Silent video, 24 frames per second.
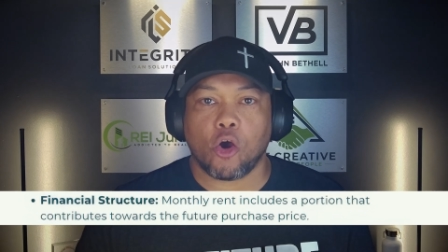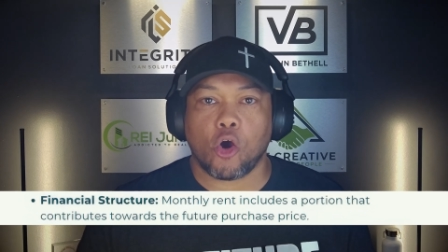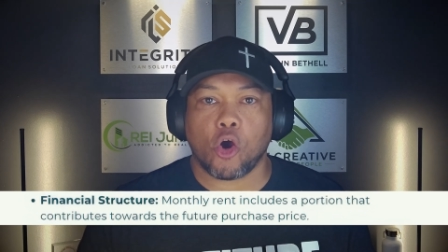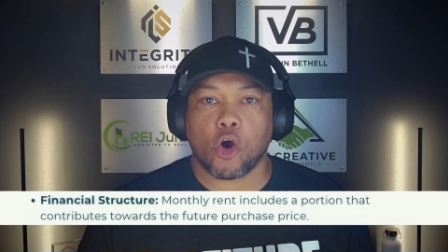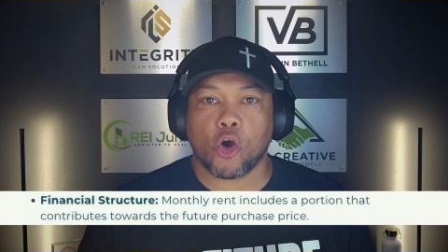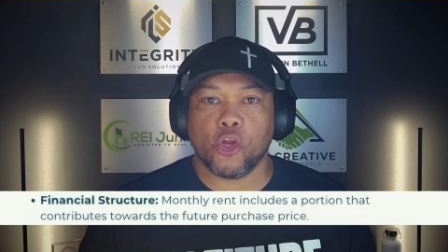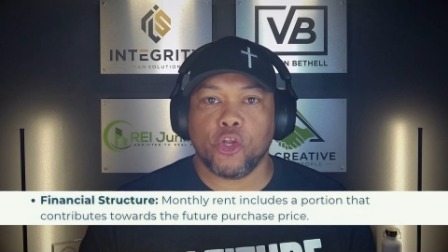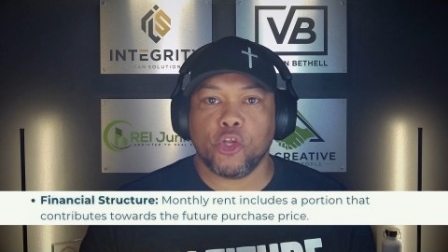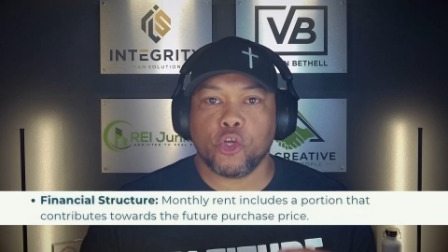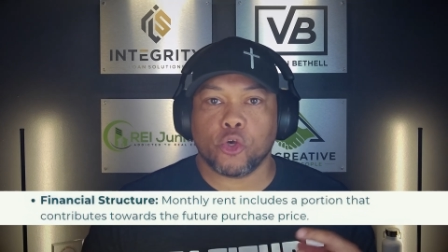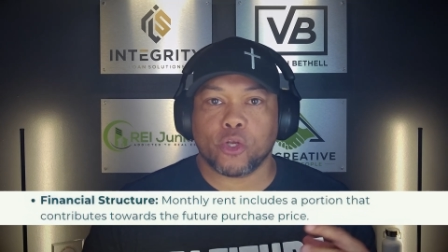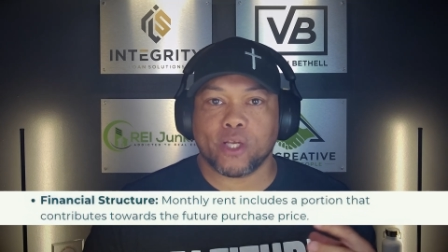
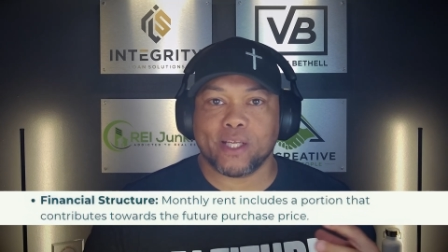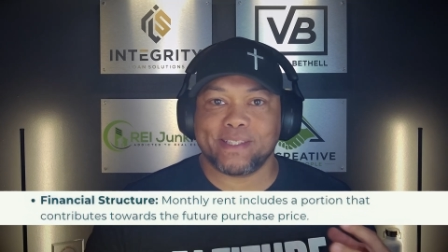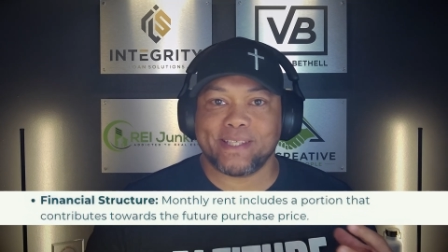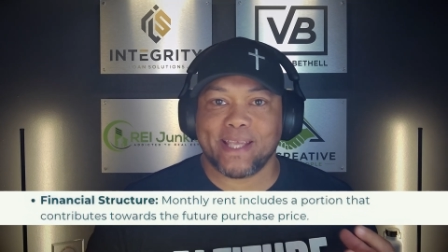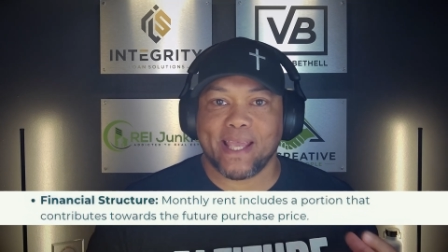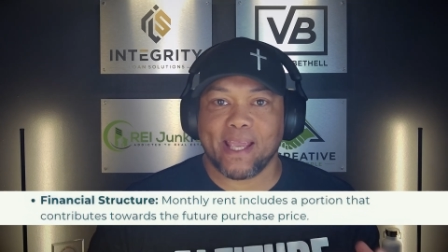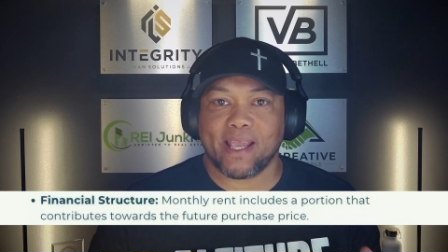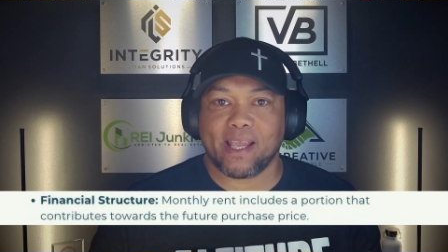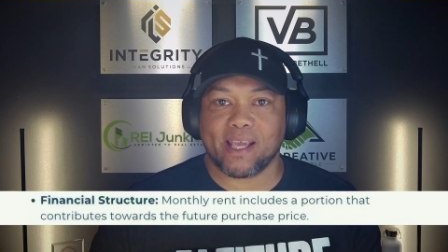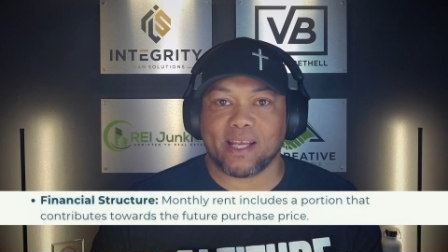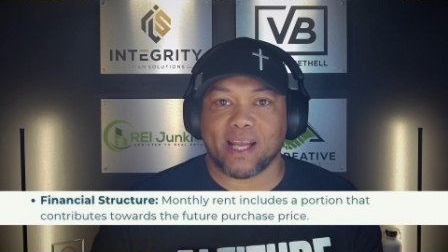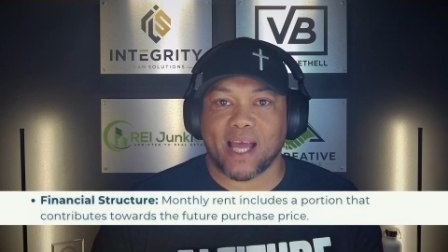Are you going to
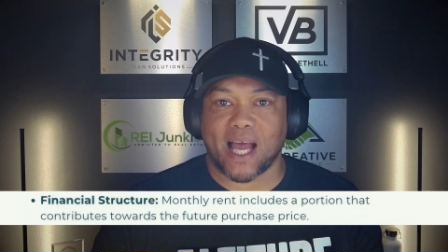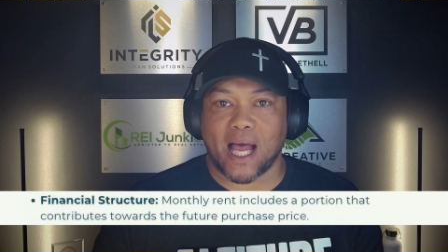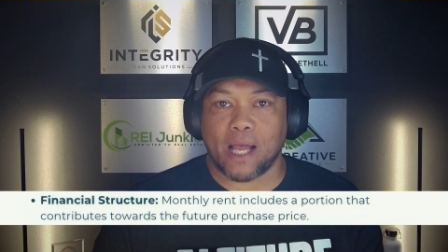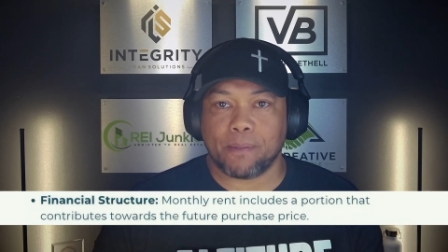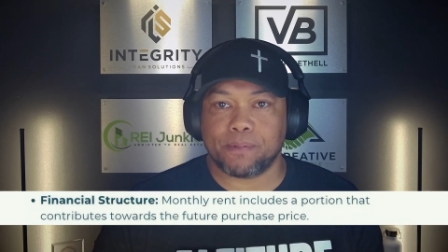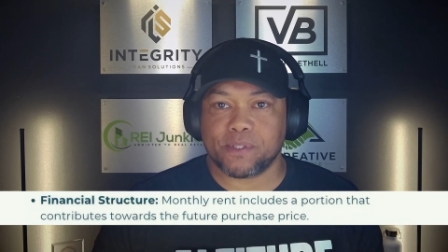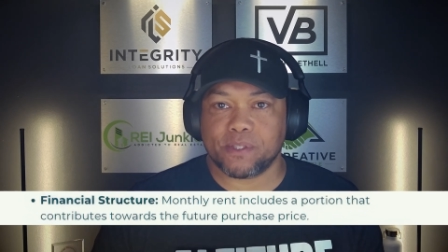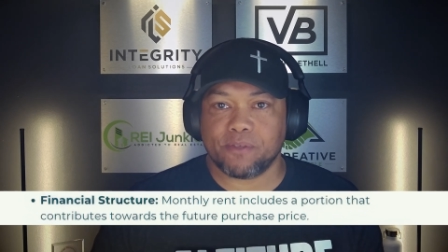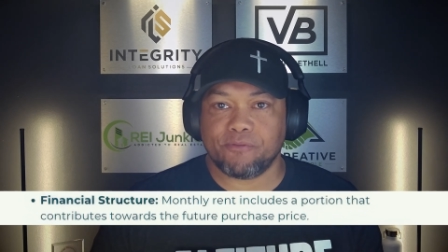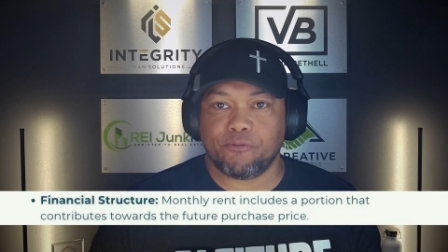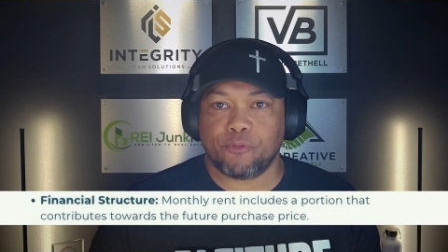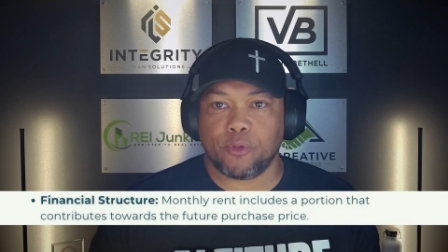take an
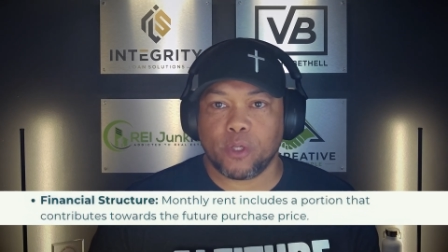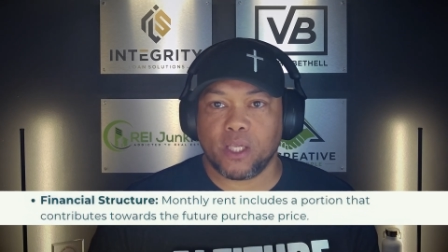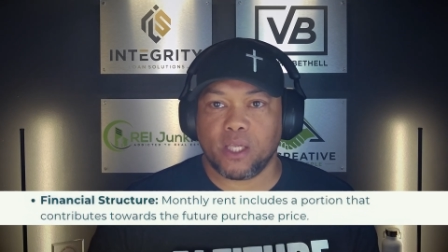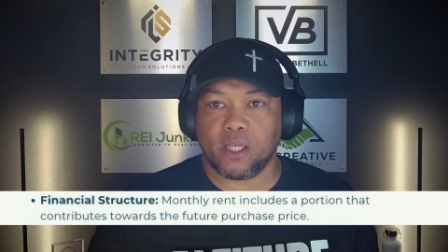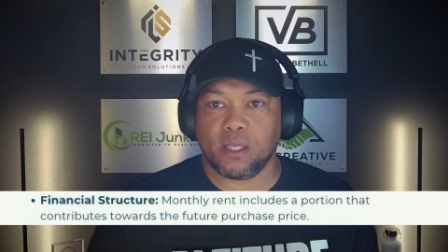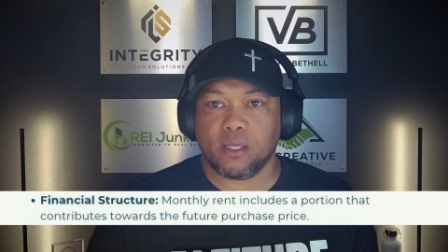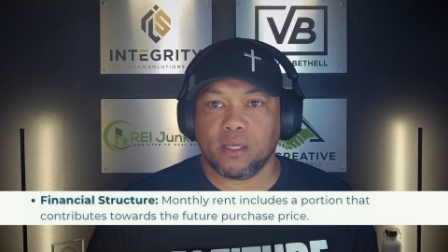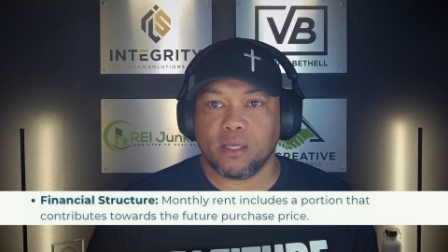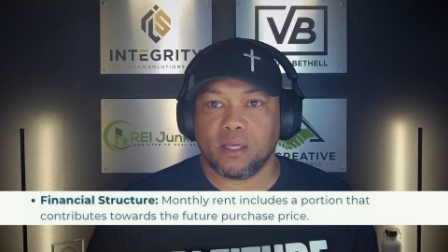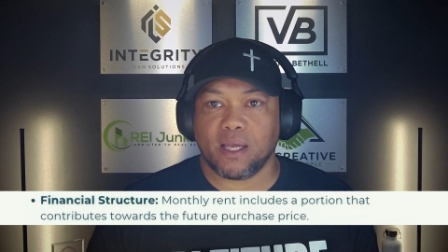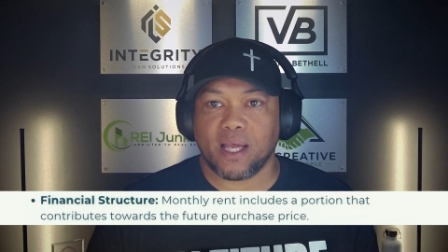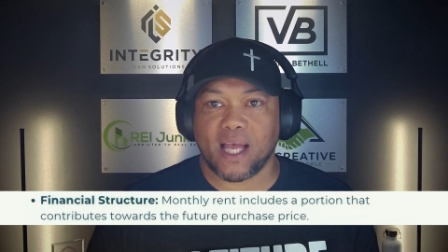option
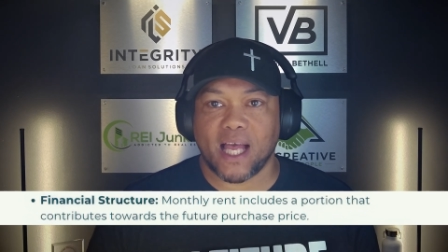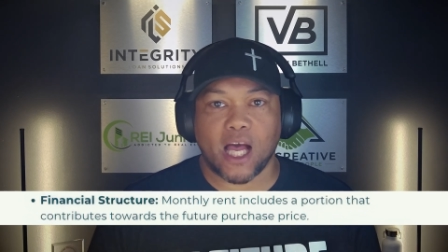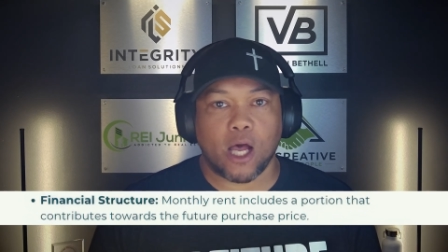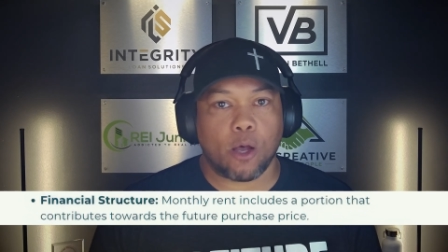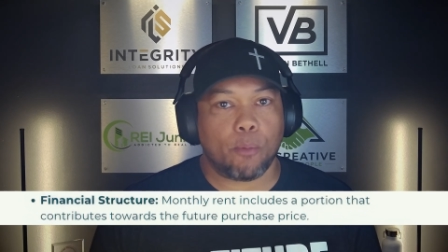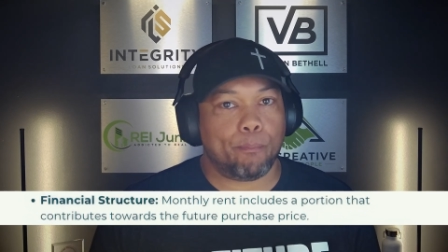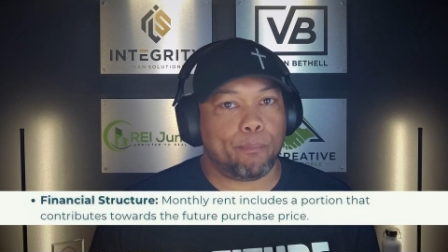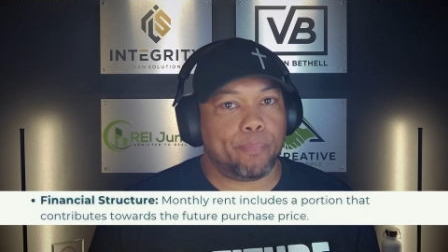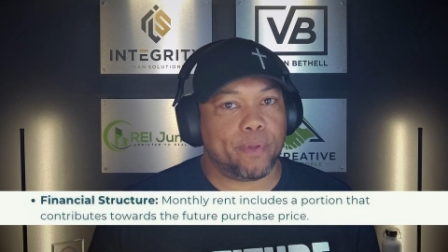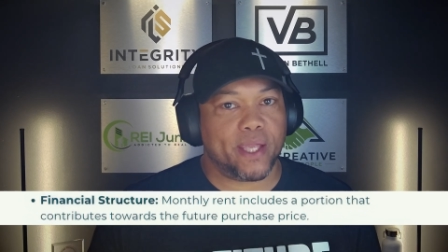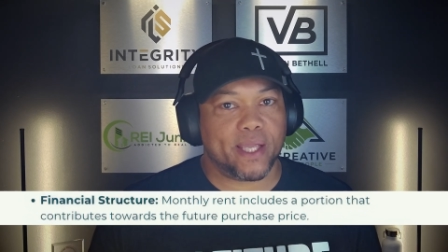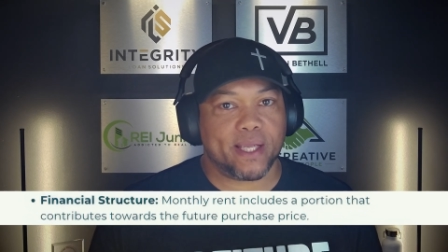fee? How
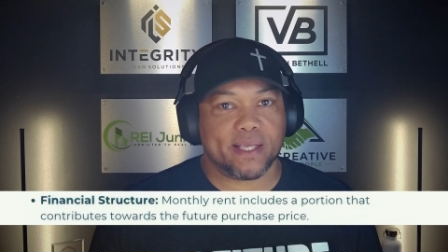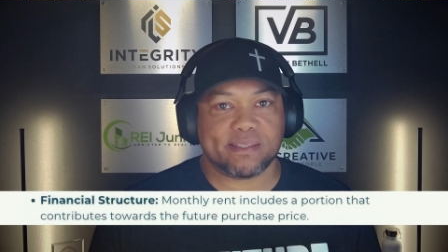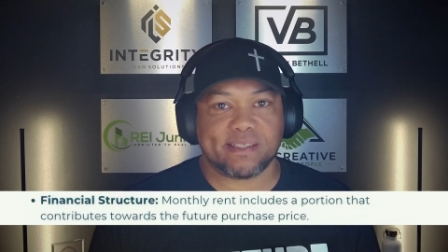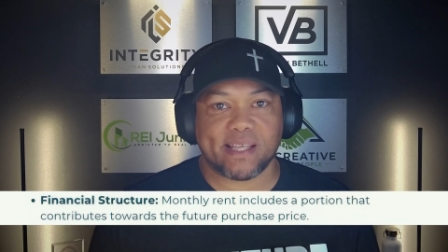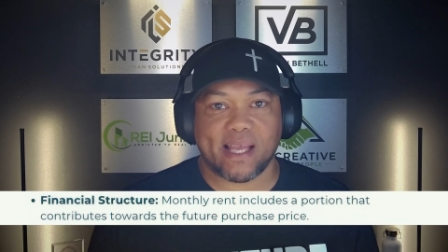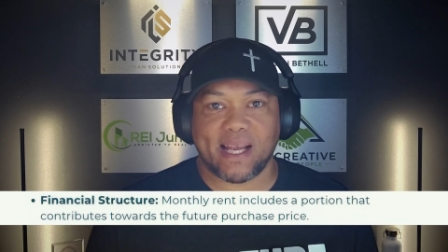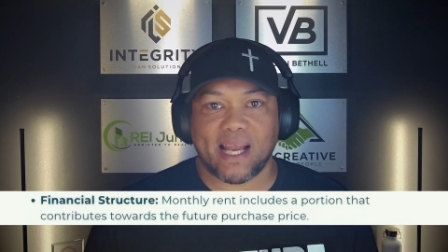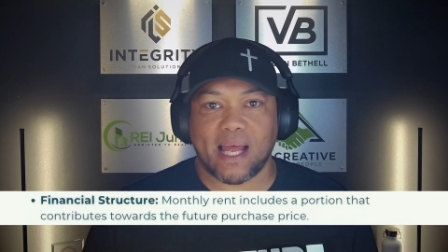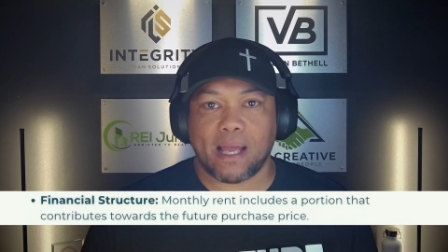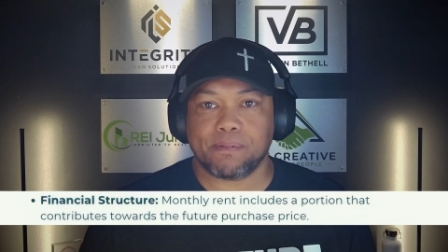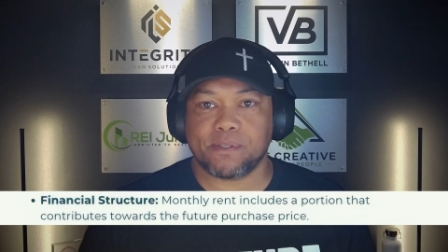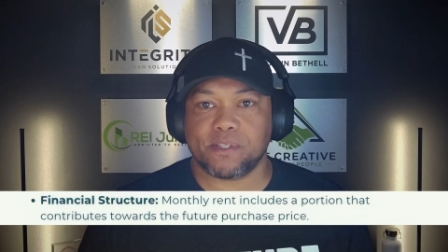big is
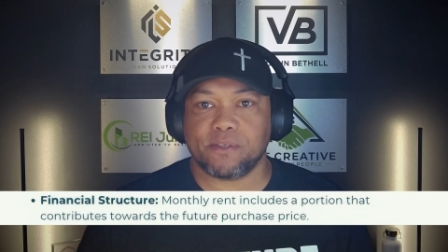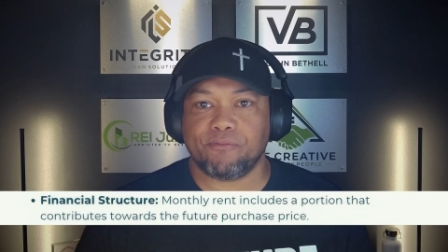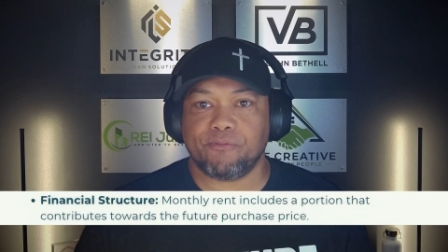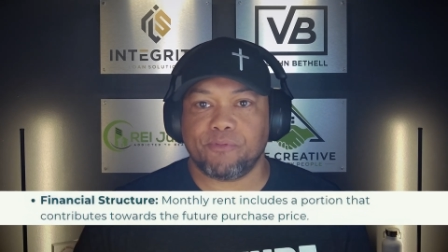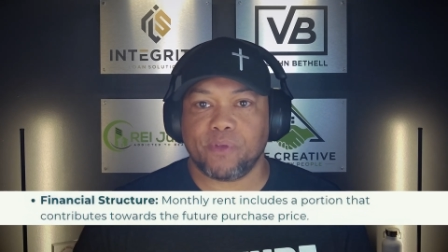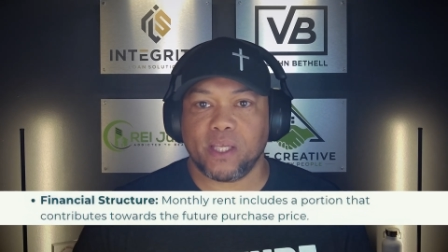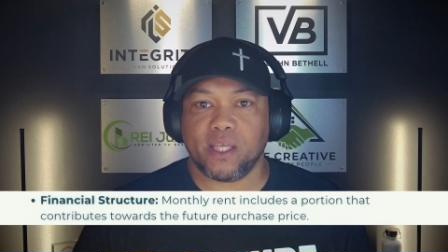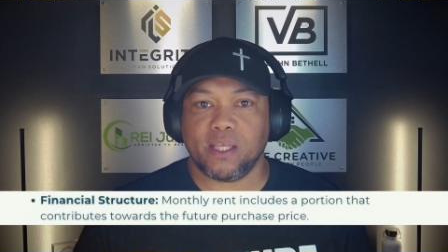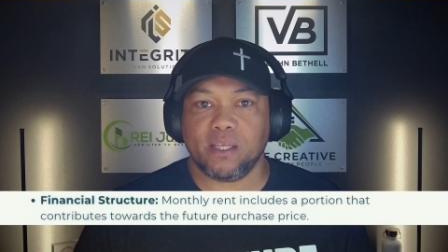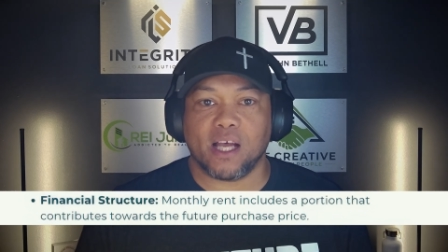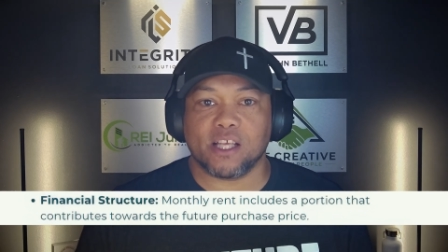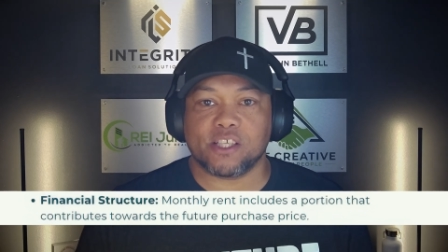that option fee?